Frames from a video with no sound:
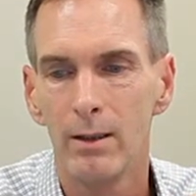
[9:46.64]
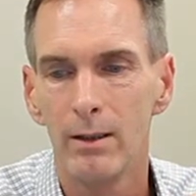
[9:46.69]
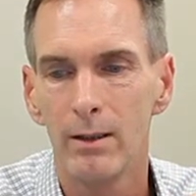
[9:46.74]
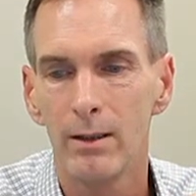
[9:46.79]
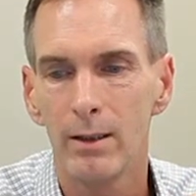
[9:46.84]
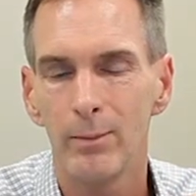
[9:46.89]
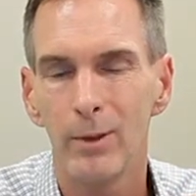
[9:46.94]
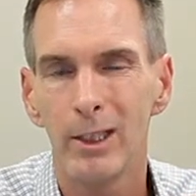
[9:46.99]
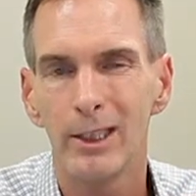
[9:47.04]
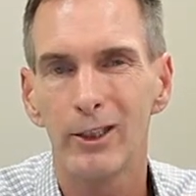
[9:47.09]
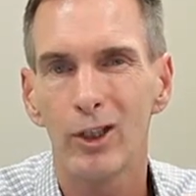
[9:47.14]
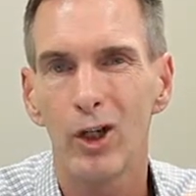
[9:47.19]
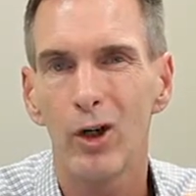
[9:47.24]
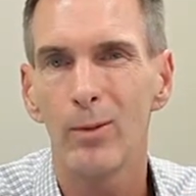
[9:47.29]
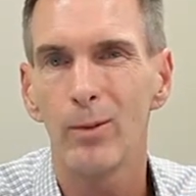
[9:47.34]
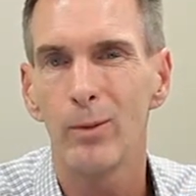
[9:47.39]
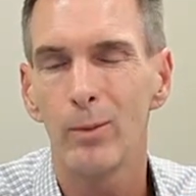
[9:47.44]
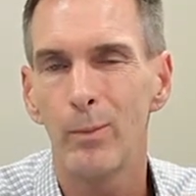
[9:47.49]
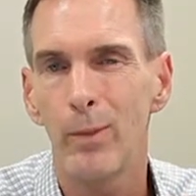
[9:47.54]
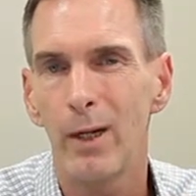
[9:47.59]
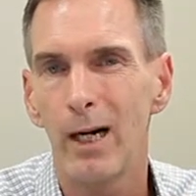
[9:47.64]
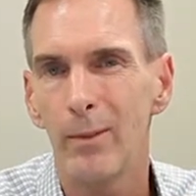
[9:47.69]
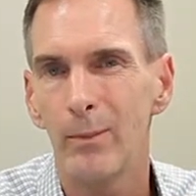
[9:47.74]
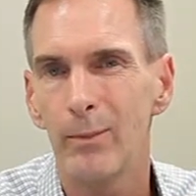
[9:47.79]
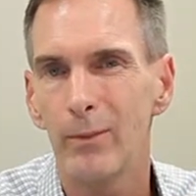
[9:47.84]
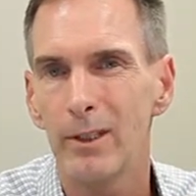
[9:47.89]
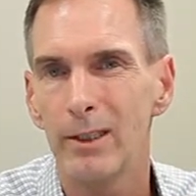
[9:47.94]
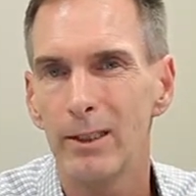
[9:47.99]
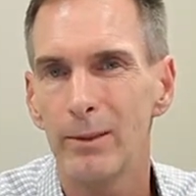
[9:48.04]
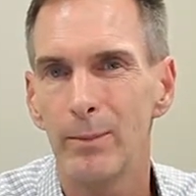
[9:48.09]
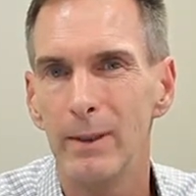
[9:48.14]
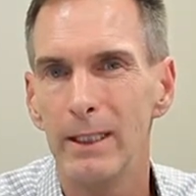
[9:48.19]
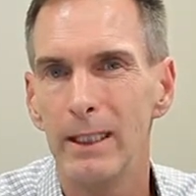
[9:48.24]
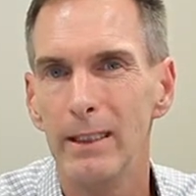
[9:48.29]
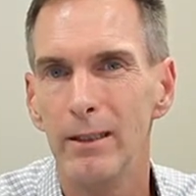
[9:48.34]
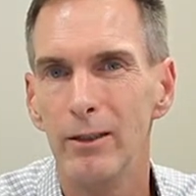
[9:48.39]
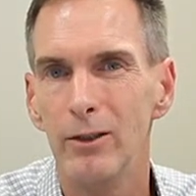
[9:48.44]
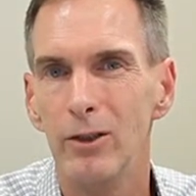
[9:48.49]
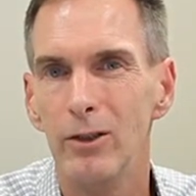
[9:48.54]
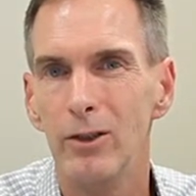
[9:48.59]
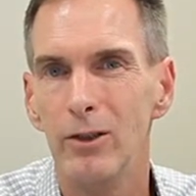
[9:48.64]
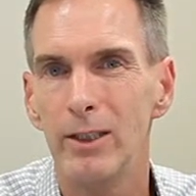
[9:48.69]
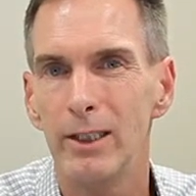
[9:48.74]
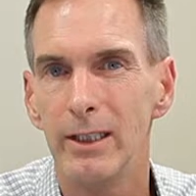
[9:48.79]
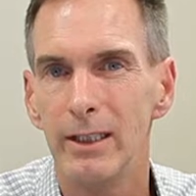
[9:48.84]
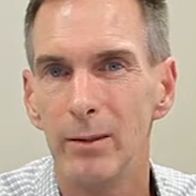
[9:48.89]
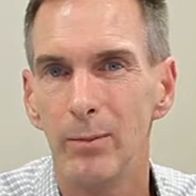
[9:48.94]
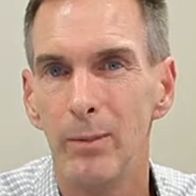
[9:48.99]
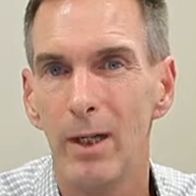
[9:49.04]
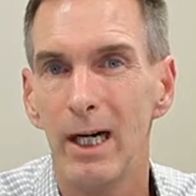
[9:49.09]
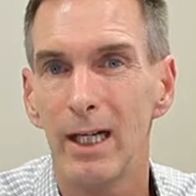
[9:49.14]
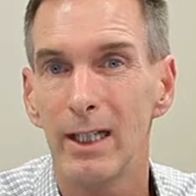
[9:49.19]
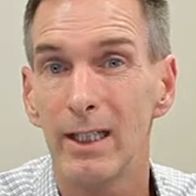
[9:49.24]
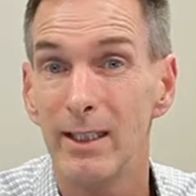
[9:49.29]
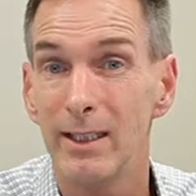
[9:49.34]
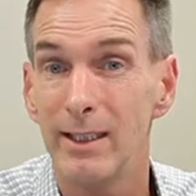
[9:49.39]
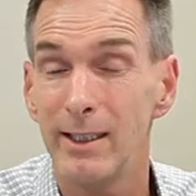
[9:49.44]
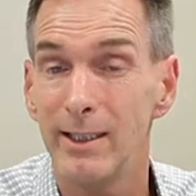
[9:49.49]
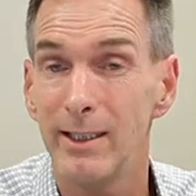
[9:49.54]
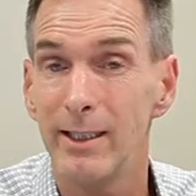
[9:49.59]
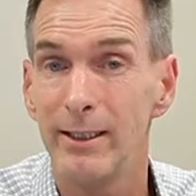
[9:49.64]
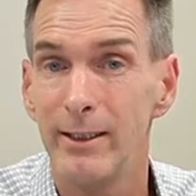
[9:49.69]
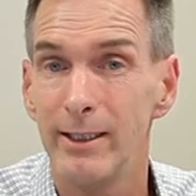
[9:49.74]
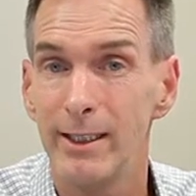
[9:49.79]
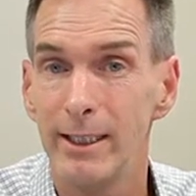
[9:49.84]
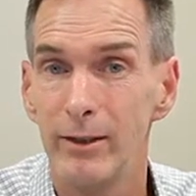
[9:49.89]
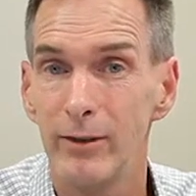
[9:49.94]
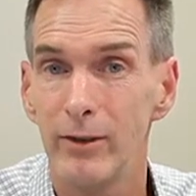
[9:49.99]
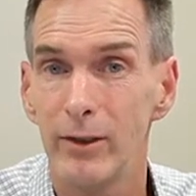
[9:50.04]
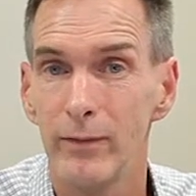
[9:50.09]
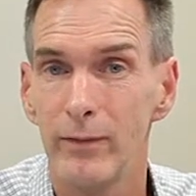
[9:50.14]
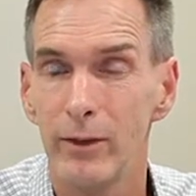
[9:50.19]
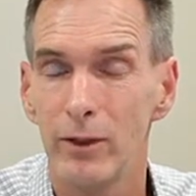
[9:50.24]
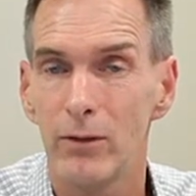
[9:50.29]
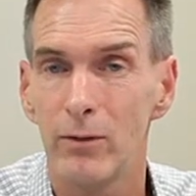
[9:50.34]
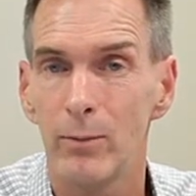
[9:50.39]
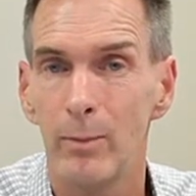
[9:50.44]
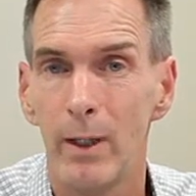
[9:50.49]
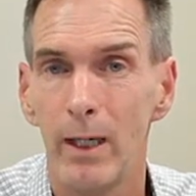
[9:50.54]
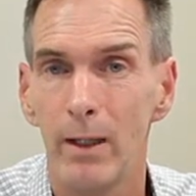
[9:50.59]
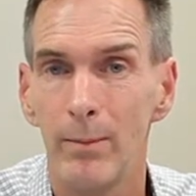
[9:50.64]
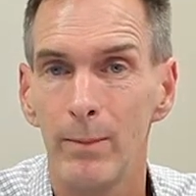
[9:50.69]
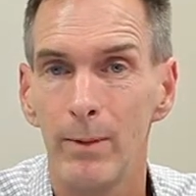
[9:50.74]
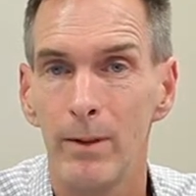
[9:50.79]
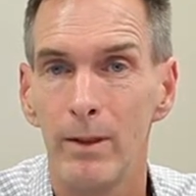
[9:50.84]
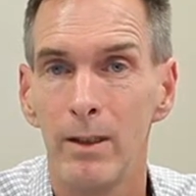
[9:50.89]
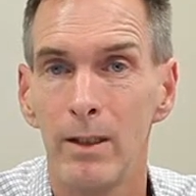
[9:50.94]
The most common pump that's been used in the market is a centrifugal pump,